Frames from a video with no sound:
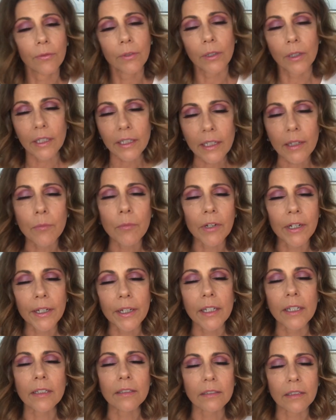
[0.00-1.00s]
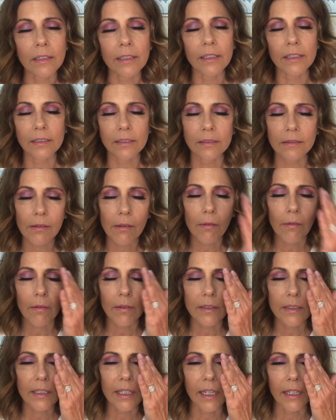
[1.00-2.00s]
feel like I'm wearing like
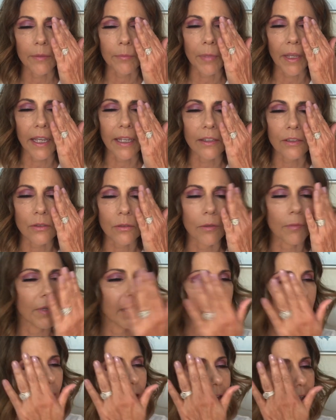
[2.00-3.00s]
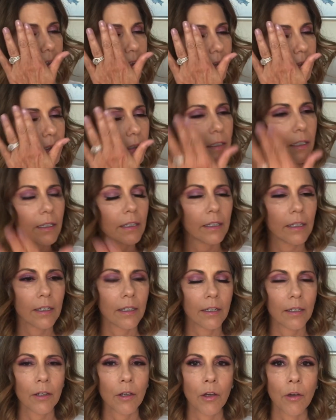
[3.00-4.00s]
sandbags on my eyes.
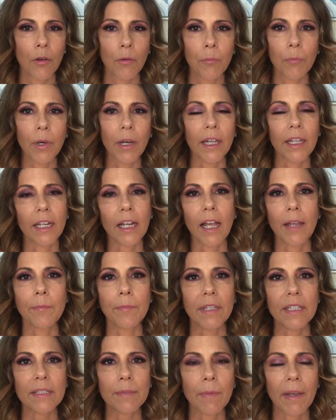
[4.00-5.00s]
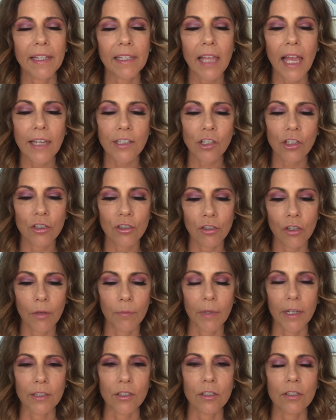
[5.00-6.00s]
But I miss my lashes so
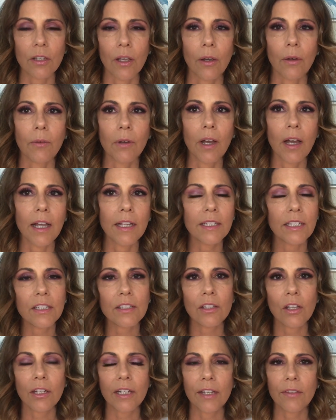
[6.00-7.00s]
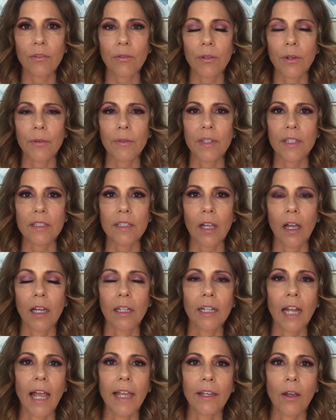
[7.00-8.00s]
much, so I just thought I'd throw these
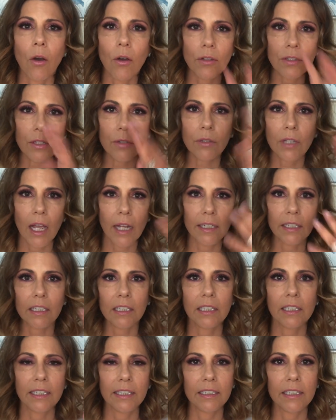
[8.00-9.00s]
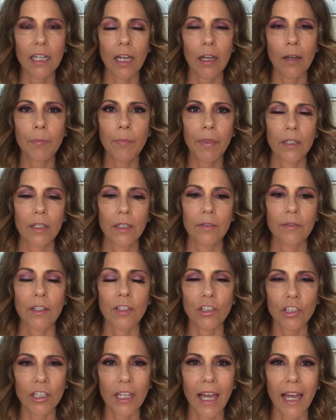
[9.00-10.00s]
on. I also kind of cleaned up the
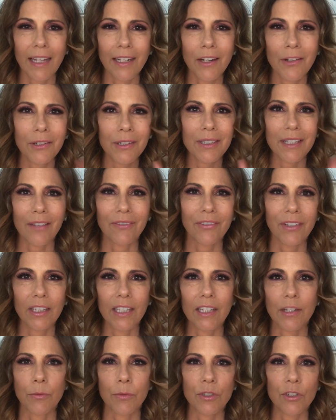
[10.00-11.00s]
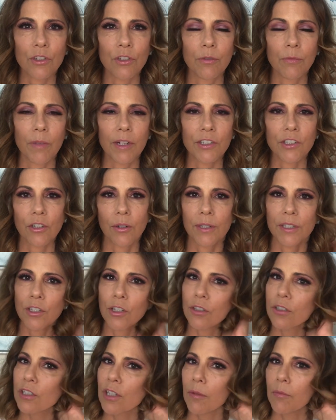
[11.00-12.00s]
shadow because I felt like it was too much, so I
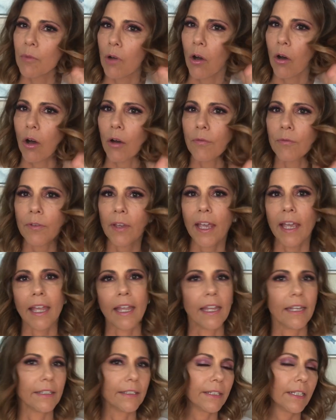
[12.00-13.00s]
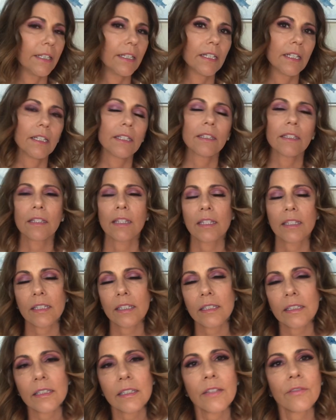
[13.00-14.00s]
took some off and this
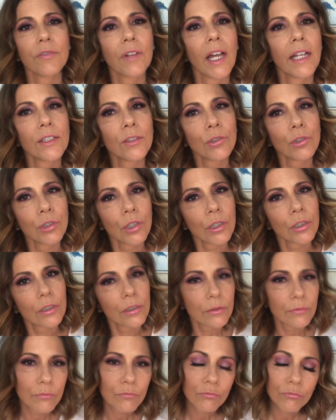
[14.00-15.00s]
is the final look.